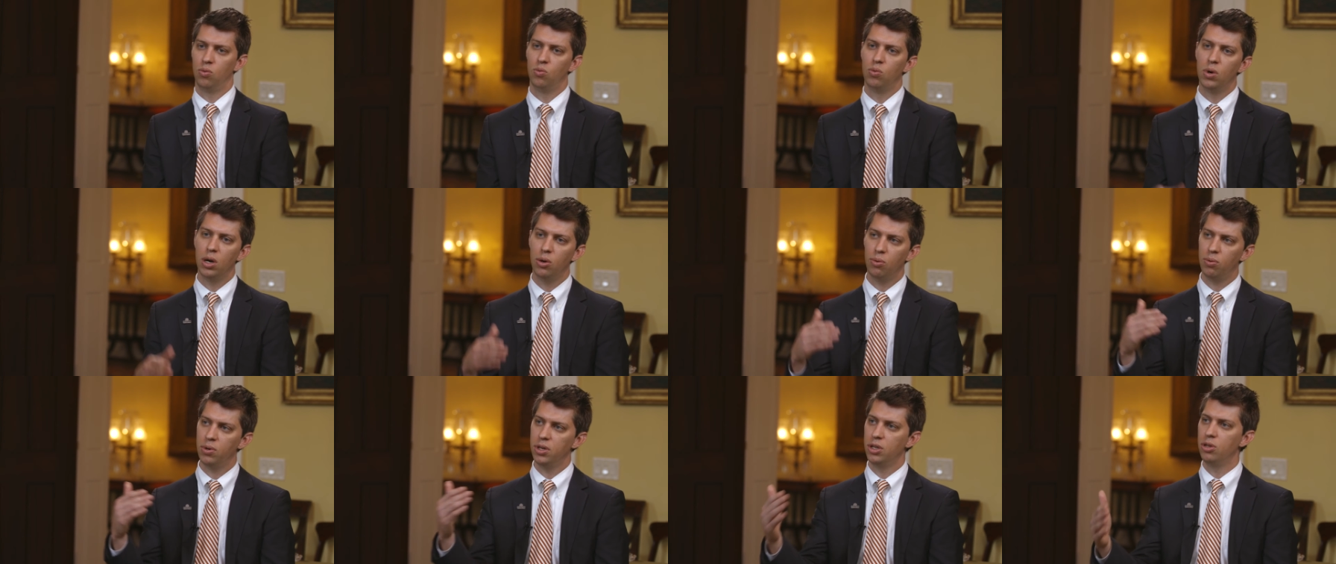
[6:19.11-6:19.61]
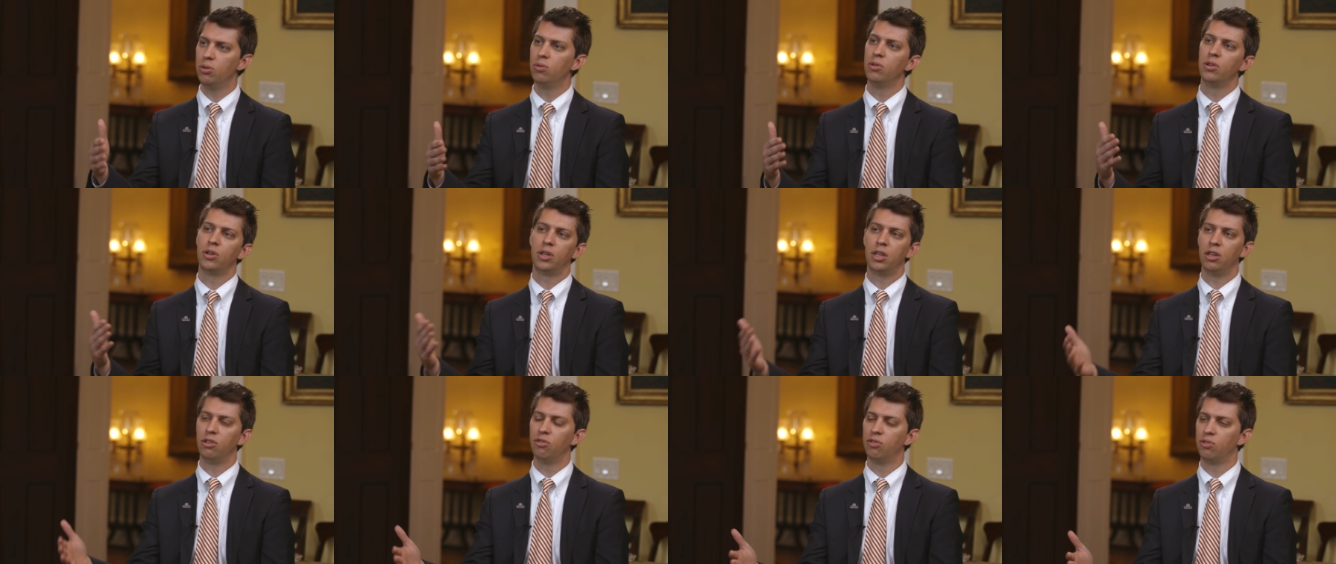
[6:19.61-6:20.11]
What were you
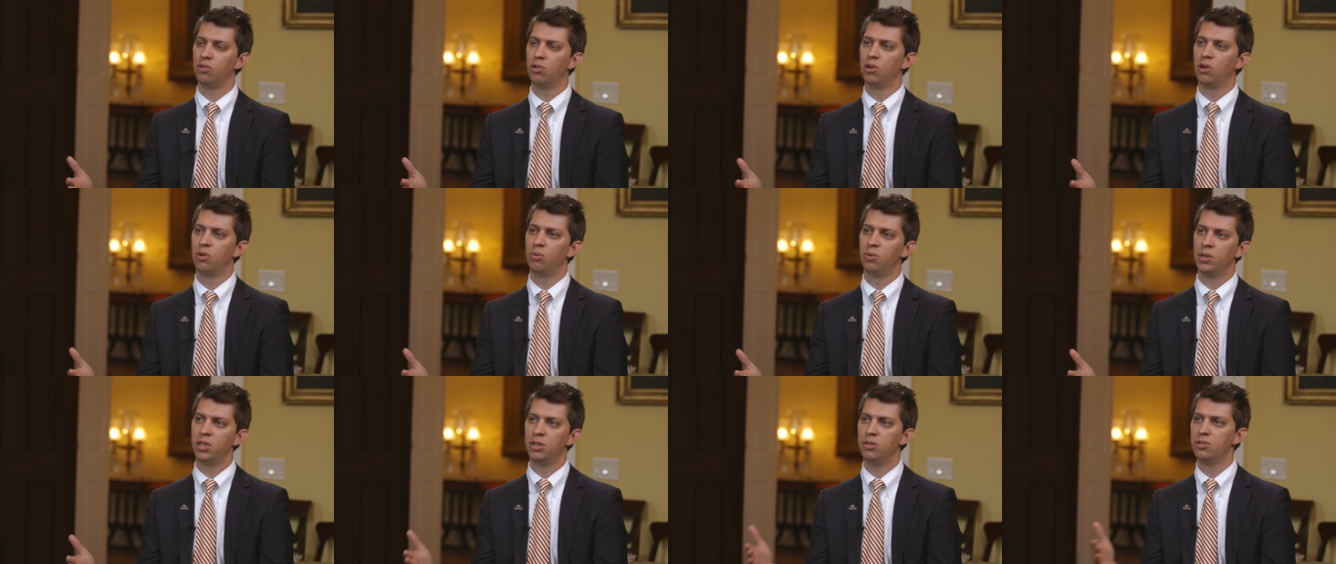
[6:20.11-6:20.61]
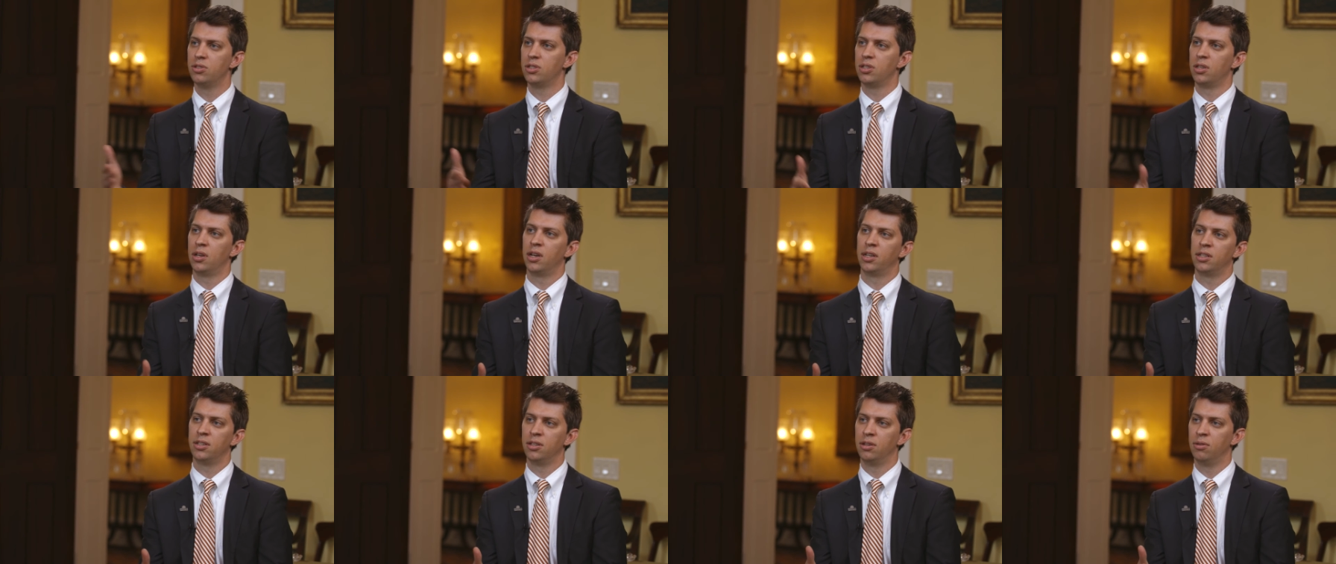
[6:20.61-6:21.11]
looking for when you
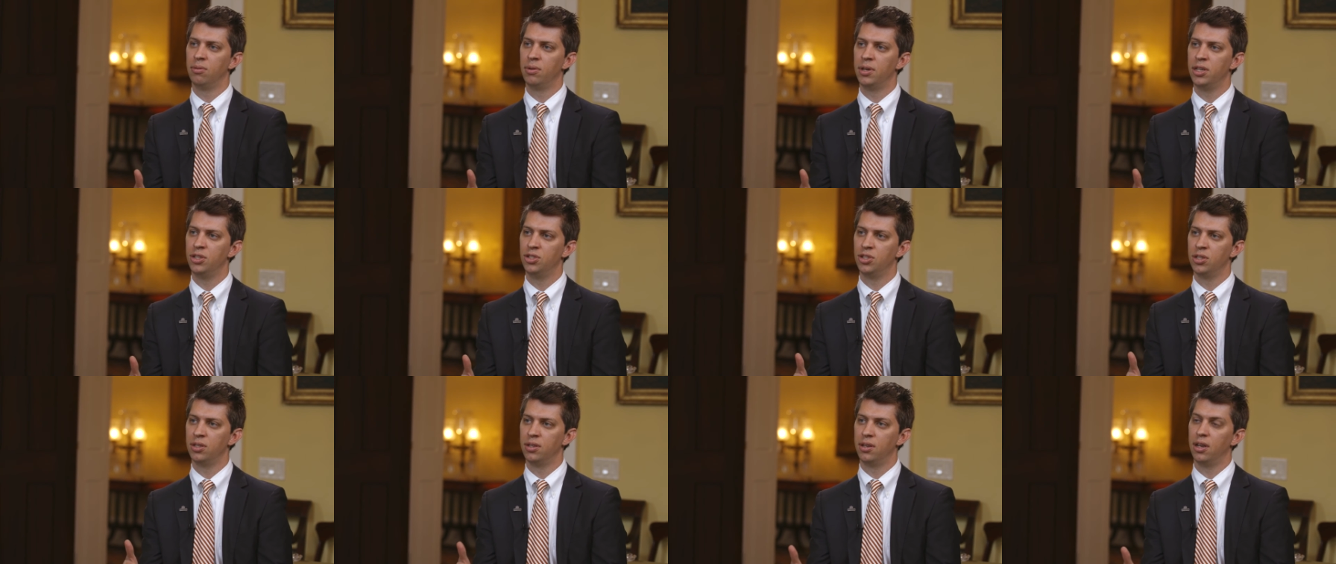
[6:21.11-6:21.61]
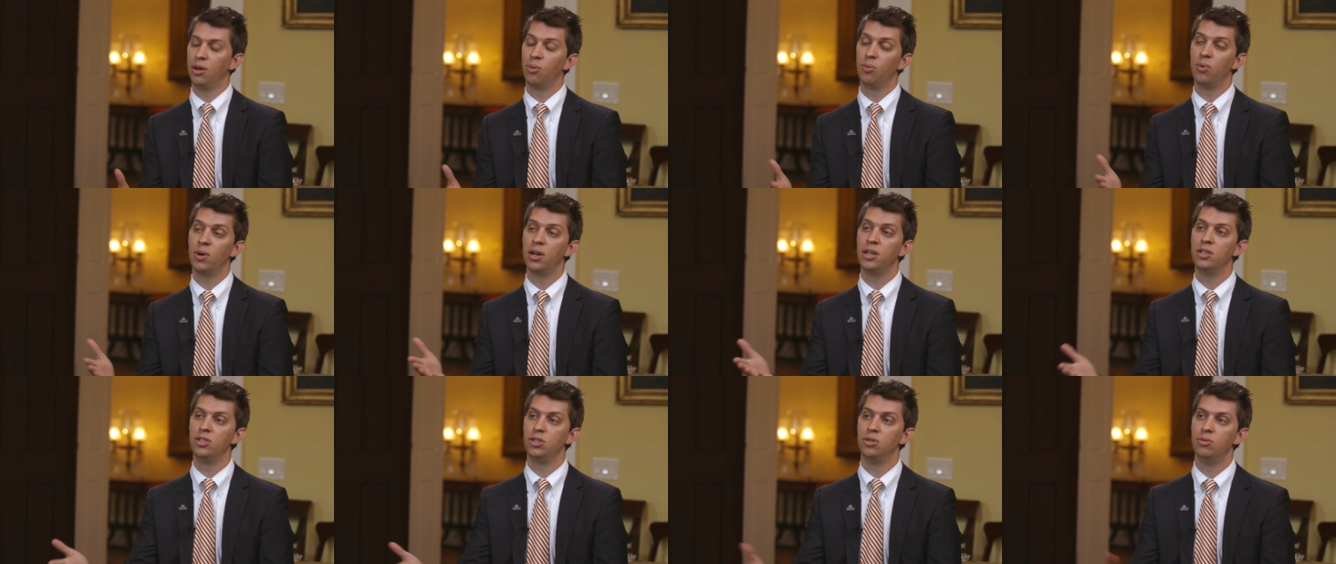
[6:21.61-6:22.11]
selected a regent, and
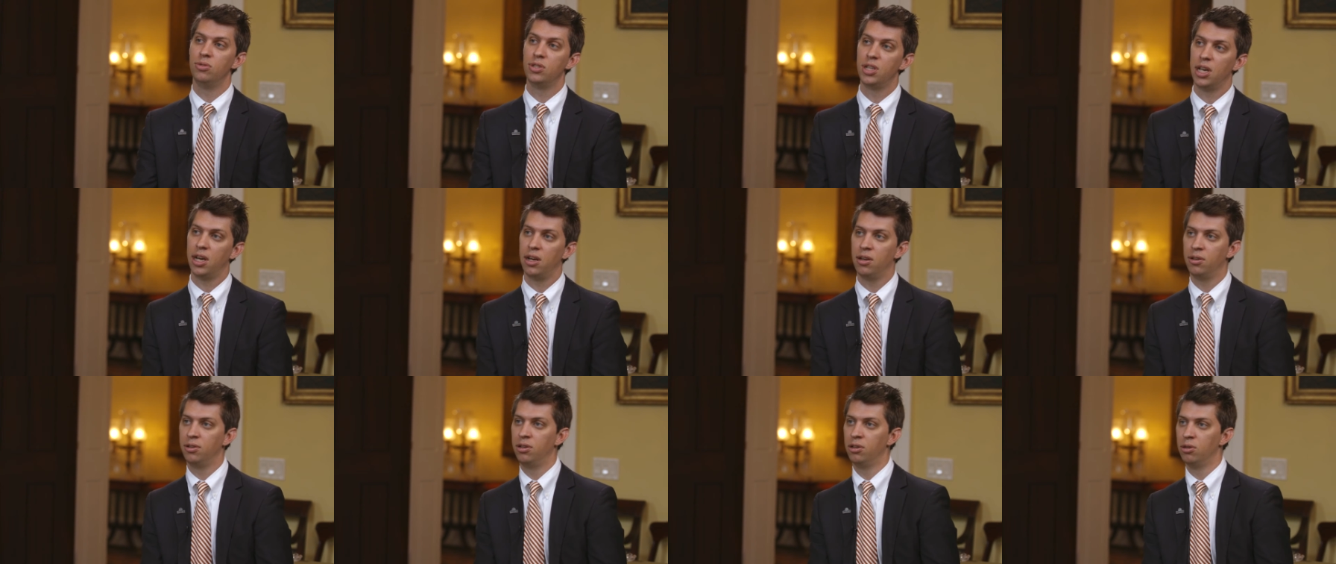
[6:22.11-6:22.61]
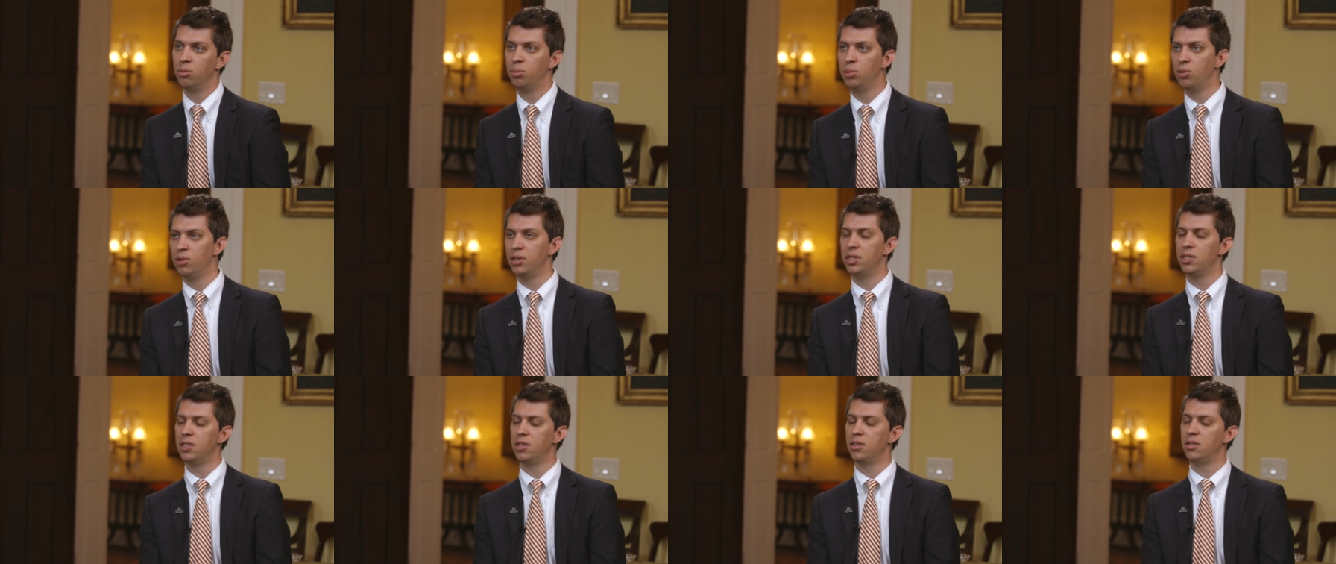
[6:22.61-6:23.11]
what did you tell your
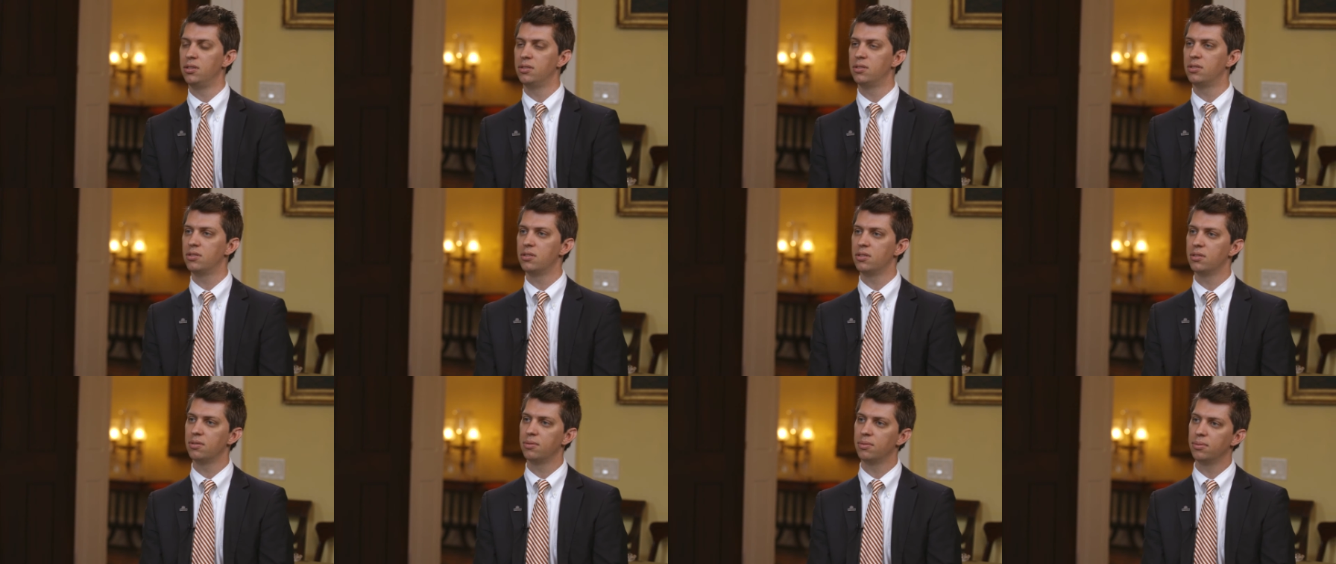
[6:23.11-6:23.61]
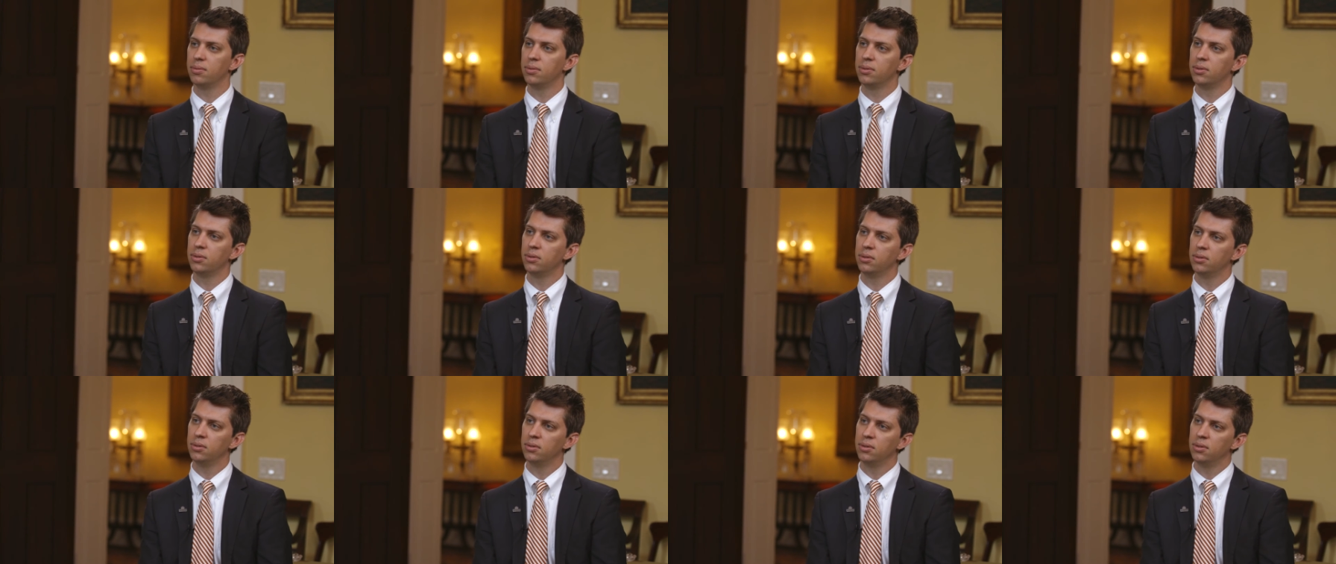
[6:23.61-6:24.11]
appointees?
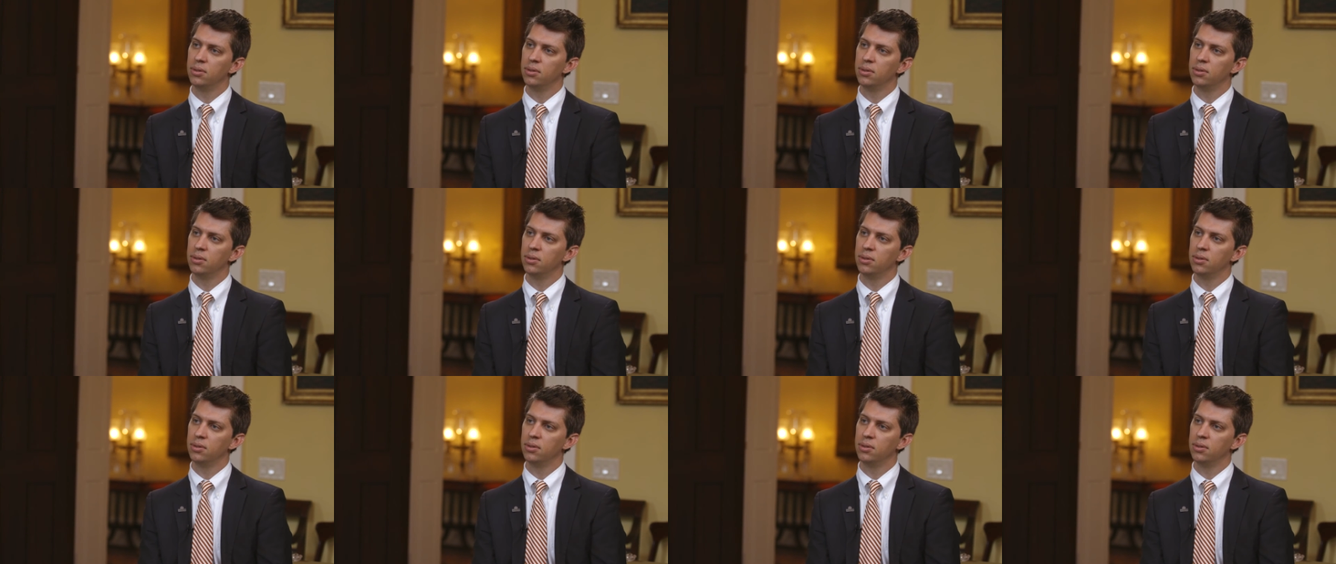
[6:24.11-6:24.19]
I